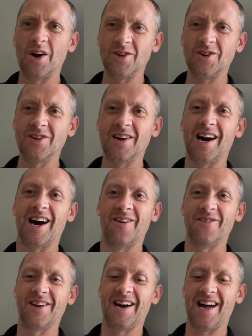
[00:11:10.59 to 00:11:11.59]
Are you
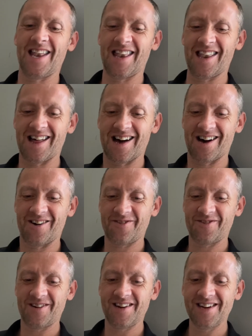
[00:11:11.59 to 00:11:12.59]
having a laugh?